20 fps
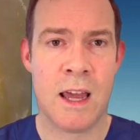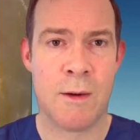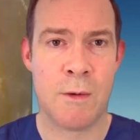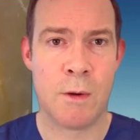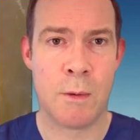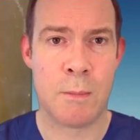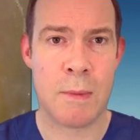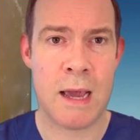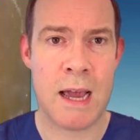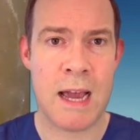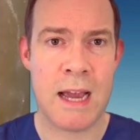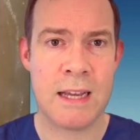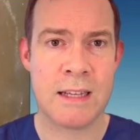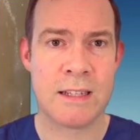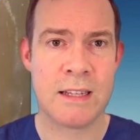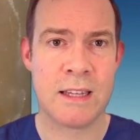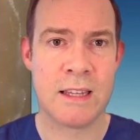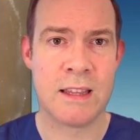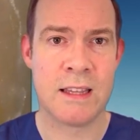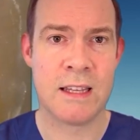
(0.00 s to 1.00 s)
We're
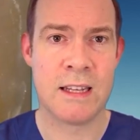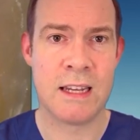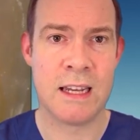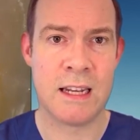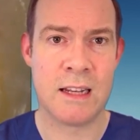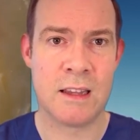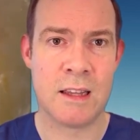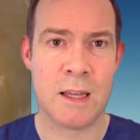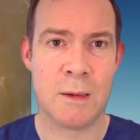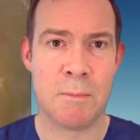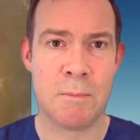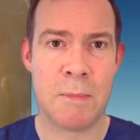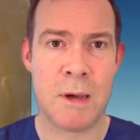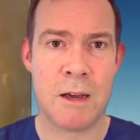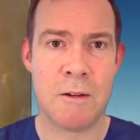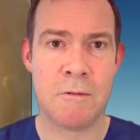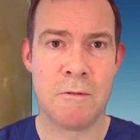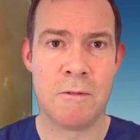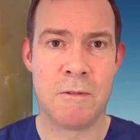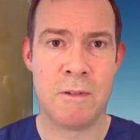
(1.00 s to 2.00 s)
passing the needle
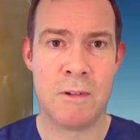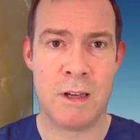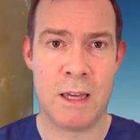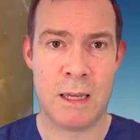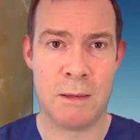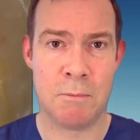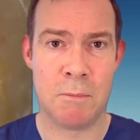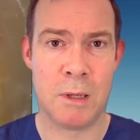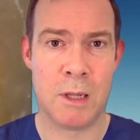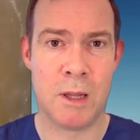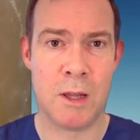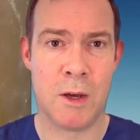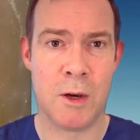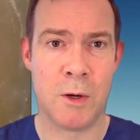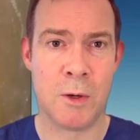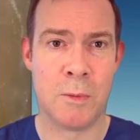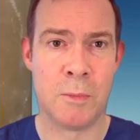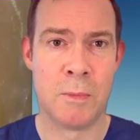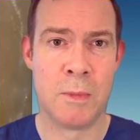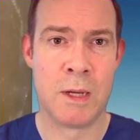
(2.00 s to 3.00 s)
above and
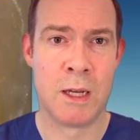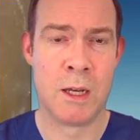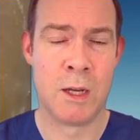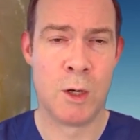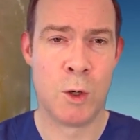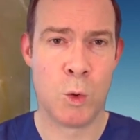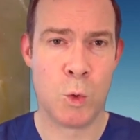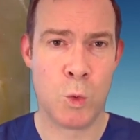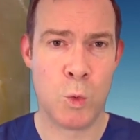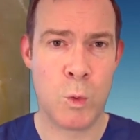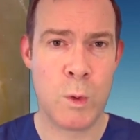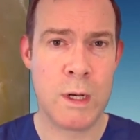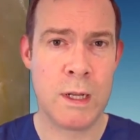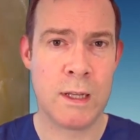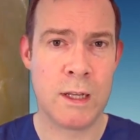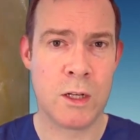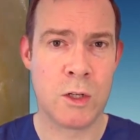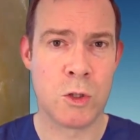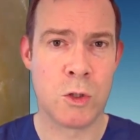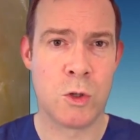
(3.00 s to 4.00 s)
below,
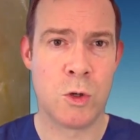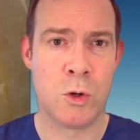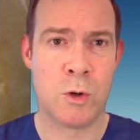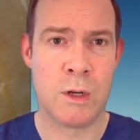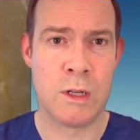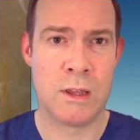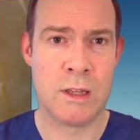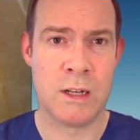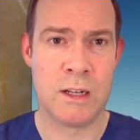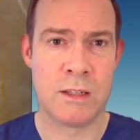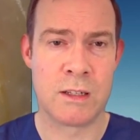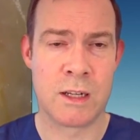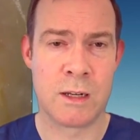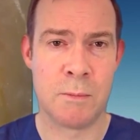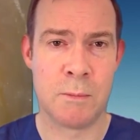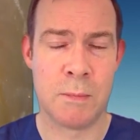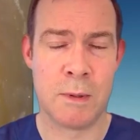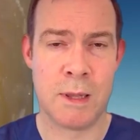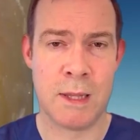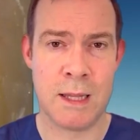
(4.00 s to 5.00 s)
really ensuring that it's
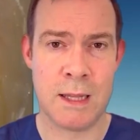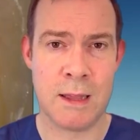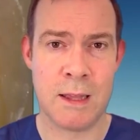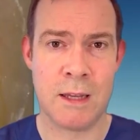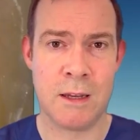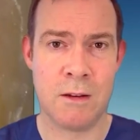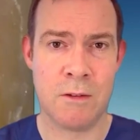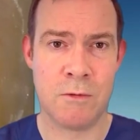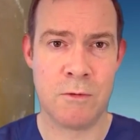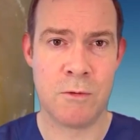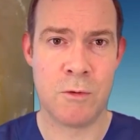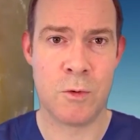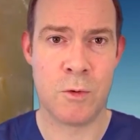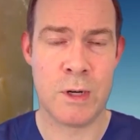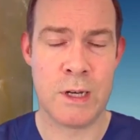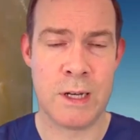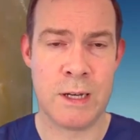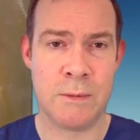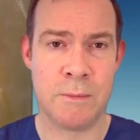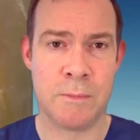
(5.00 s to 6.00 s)
completely
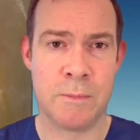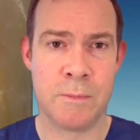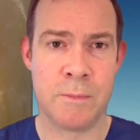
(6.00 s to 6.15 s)
free.